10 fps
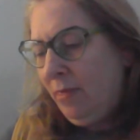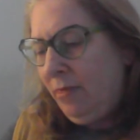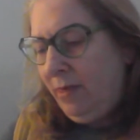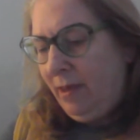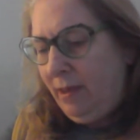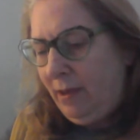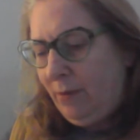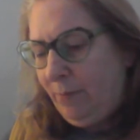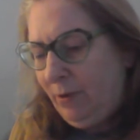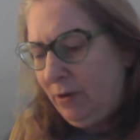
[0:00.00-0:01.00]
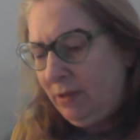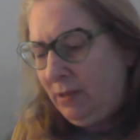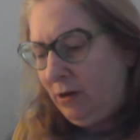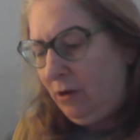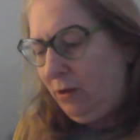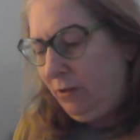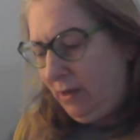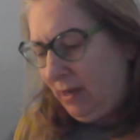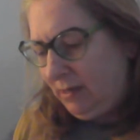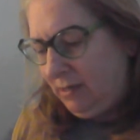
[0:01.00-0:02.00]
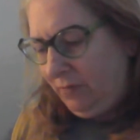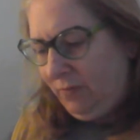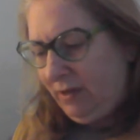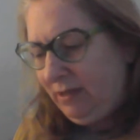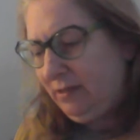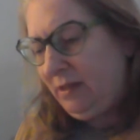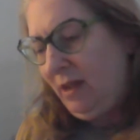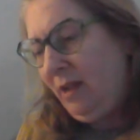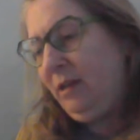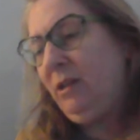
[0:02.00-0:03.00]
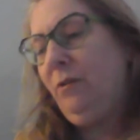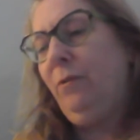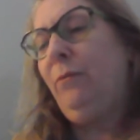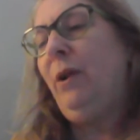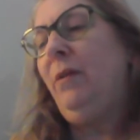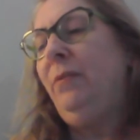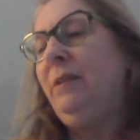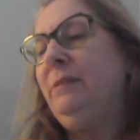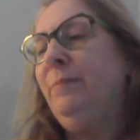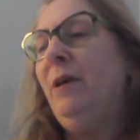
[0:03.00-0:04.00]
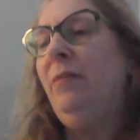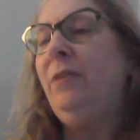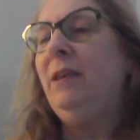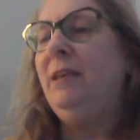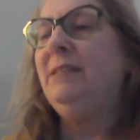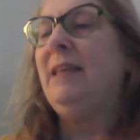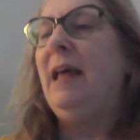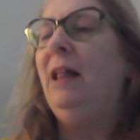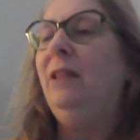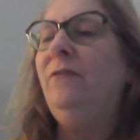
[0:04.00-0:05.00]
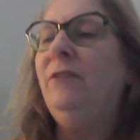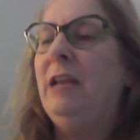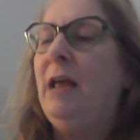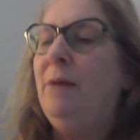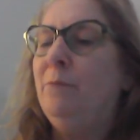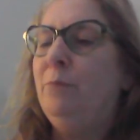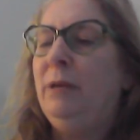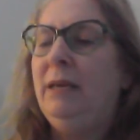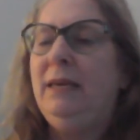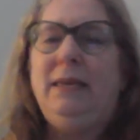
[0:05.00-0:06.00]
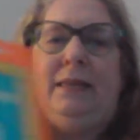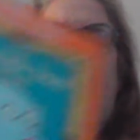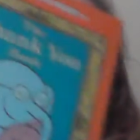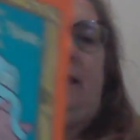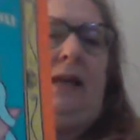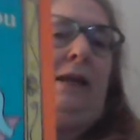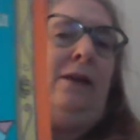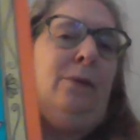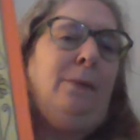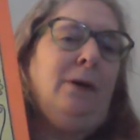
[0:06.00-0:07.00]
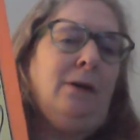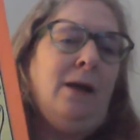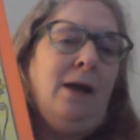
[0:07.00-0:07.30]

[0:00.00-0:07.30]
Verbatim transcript: The book that all the activities kind of go around this month is Elephant and Piggie, the thank you book.